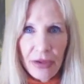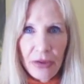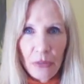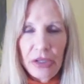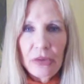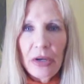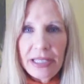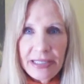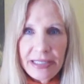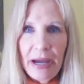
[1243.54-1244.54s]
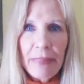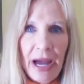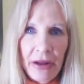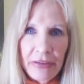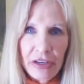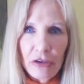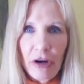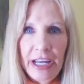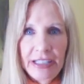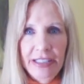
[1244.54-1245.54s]
When you want to step out of the
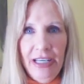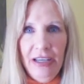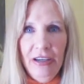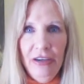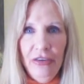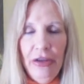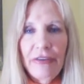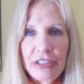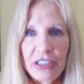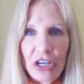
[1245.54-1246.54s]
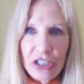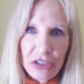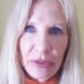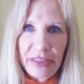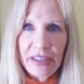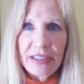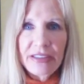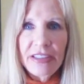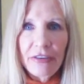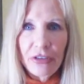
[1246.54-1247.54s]
crazy, you have to start doing
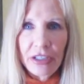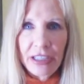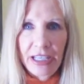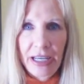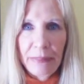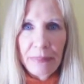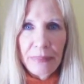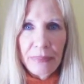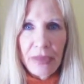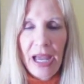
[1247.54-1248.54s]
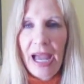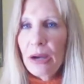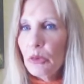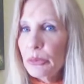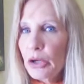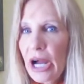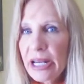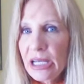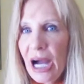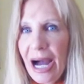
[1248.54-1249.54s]
things differently. And when we're
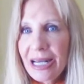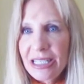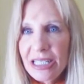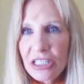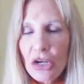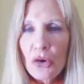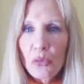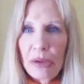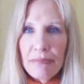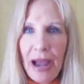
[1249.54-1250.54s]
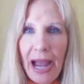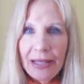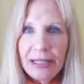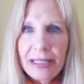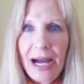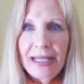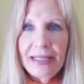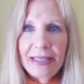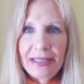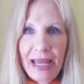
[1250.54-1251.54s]
unconscious, we
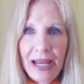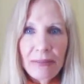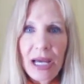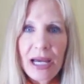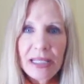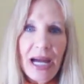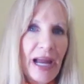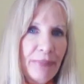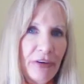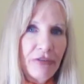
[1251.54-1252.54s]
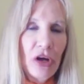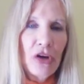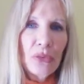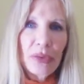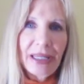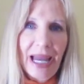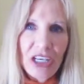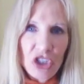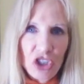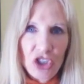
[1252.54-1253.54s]
magnetize the same type of
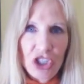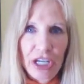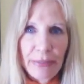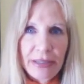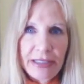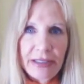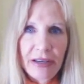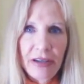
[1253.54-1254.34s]
relationships